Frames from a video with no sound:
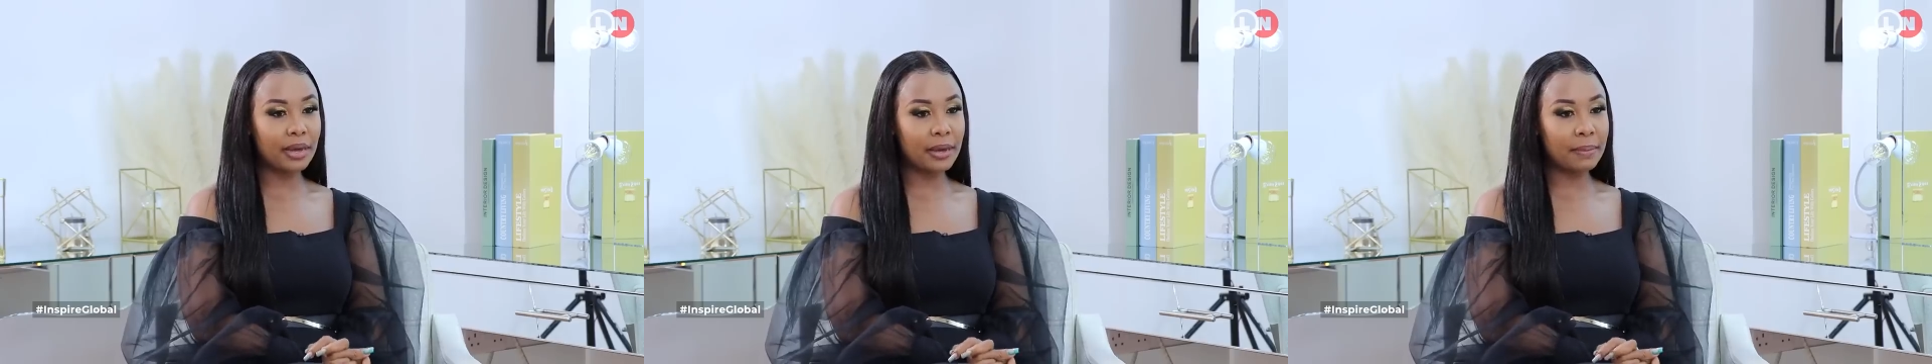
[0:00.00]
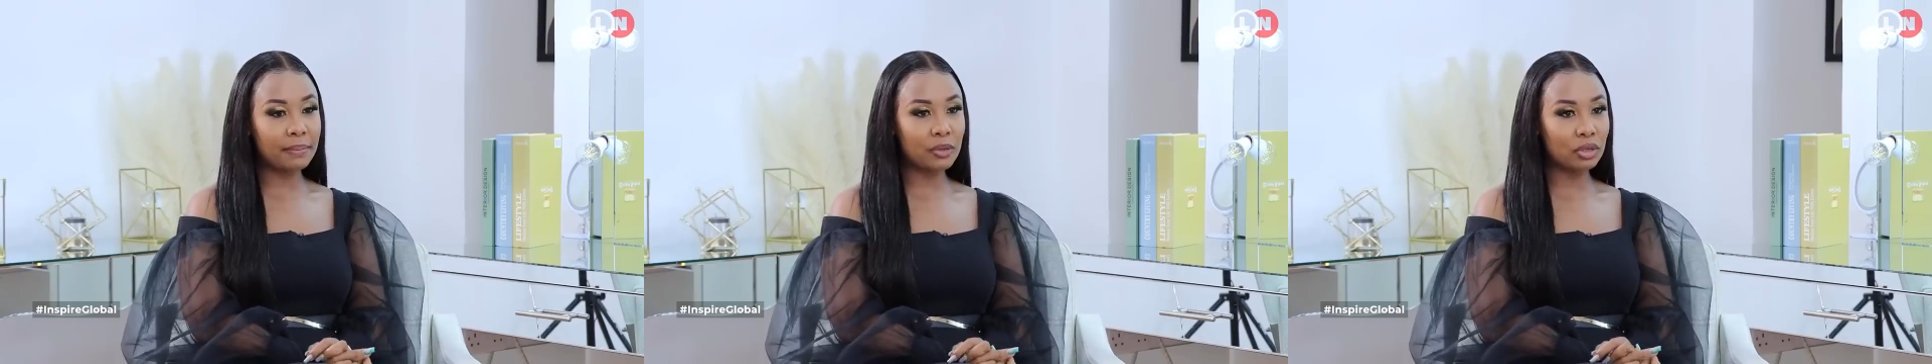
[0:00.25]

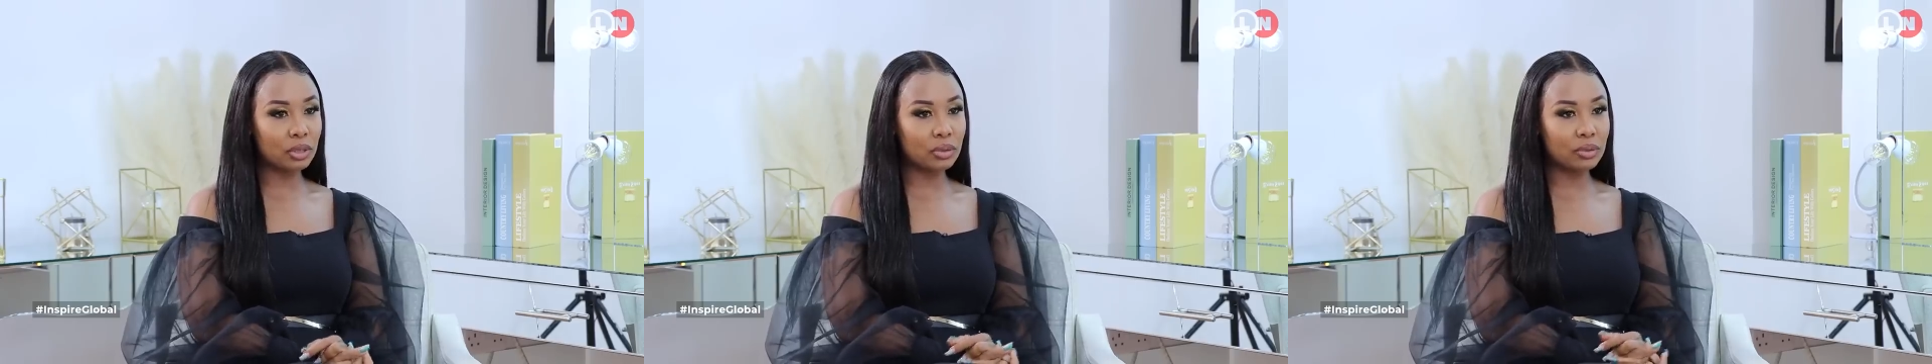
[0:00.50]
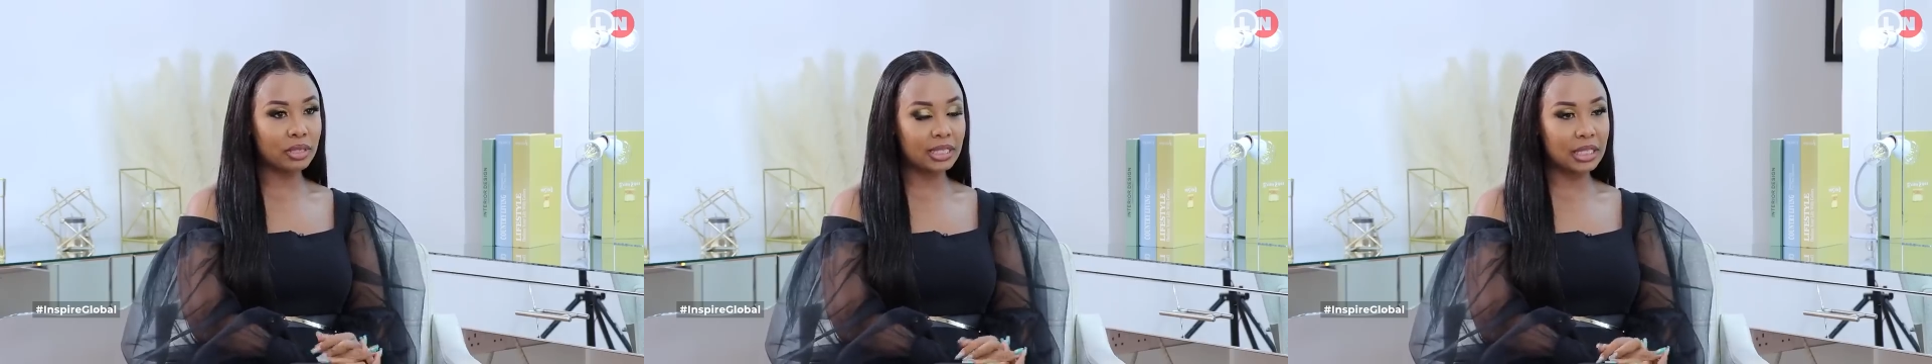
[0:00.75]

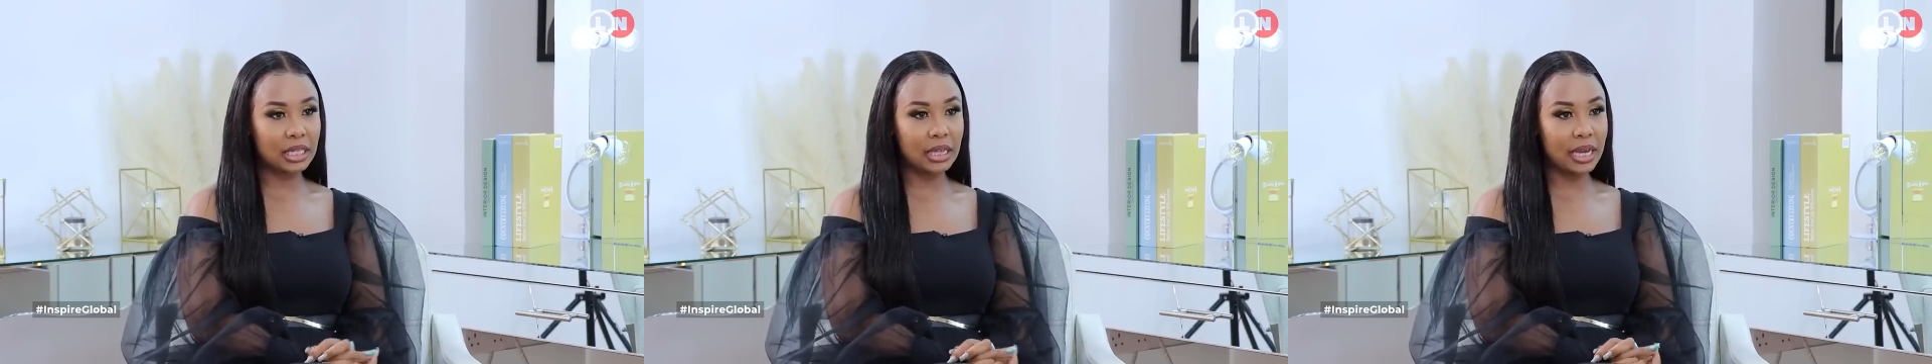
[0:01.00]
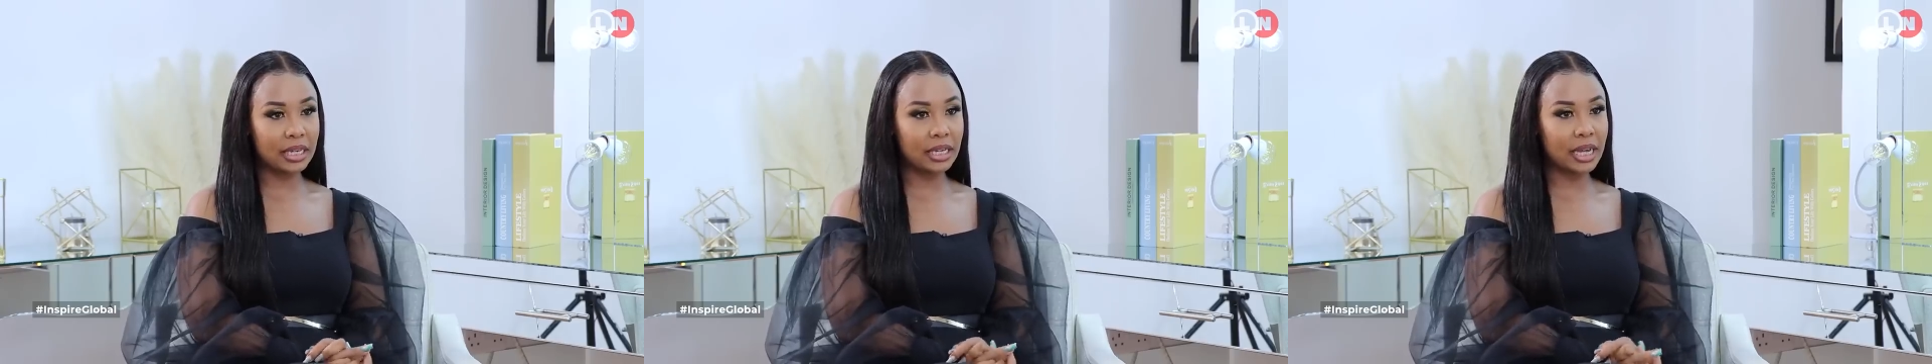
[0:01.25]
also I'd say
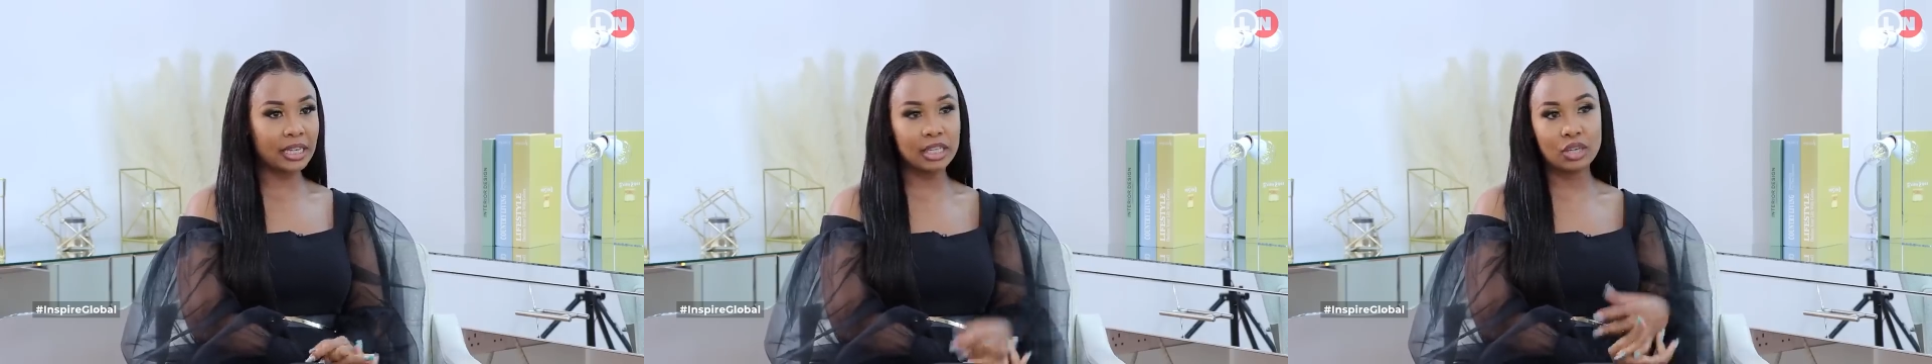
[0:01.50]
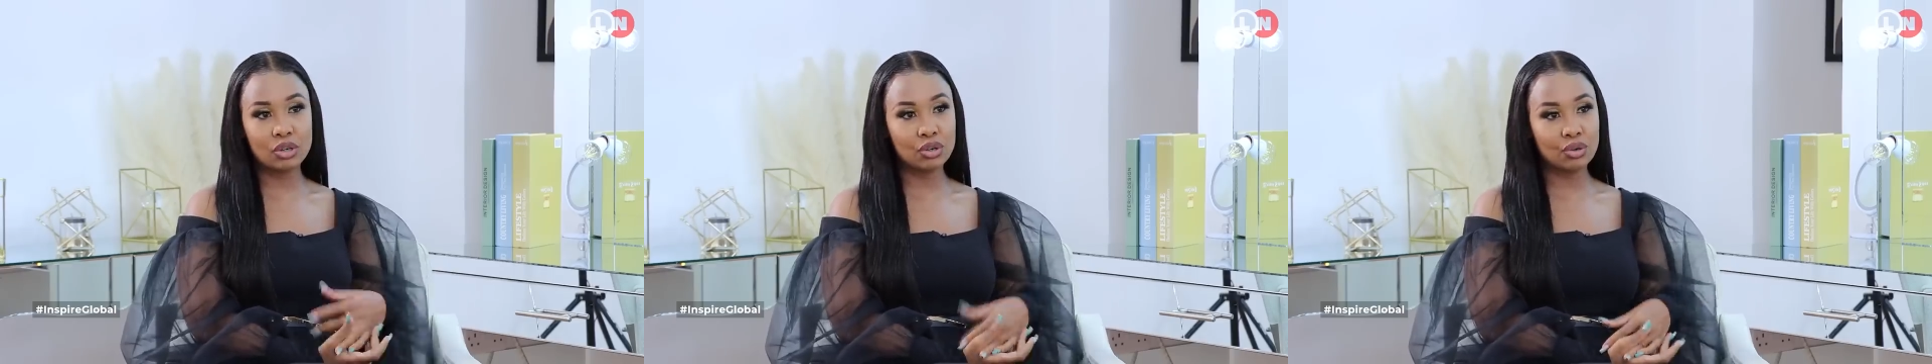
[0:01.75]
I
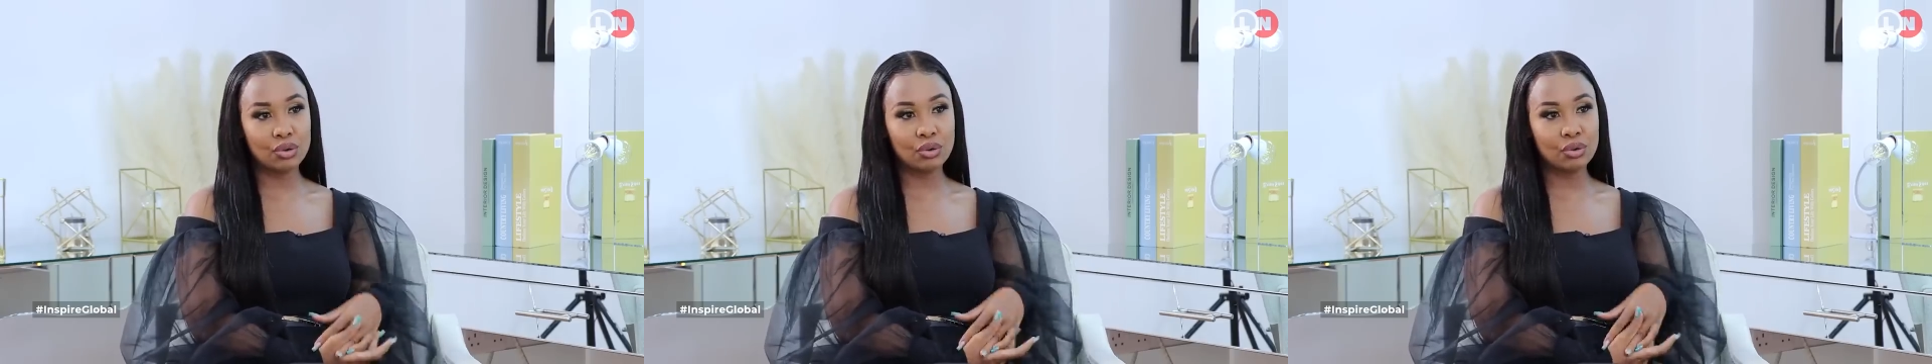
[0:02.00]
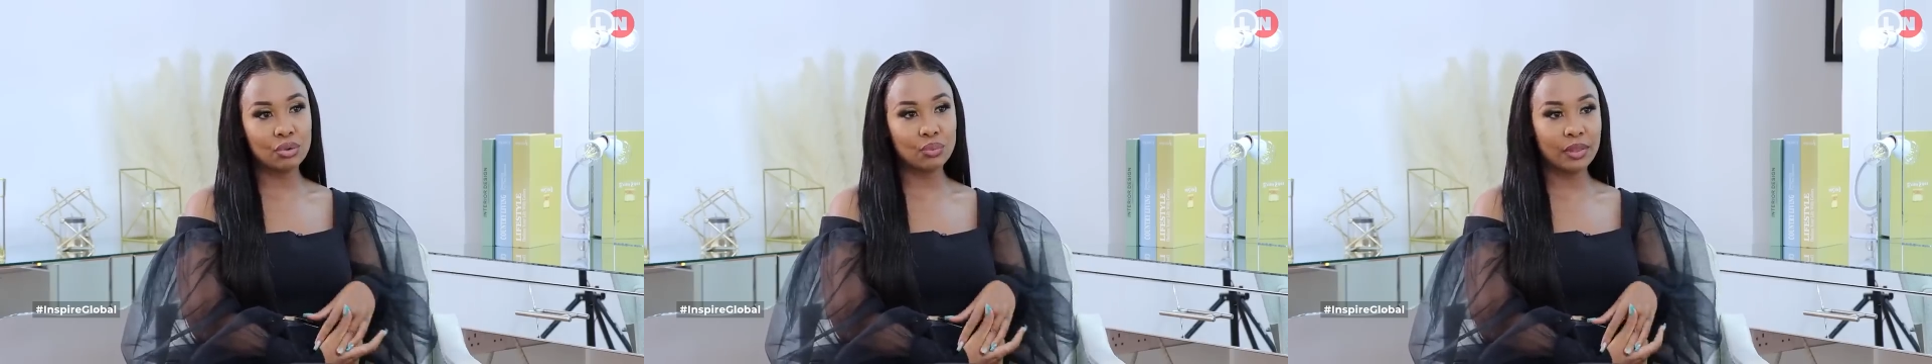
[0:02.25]
didn't grow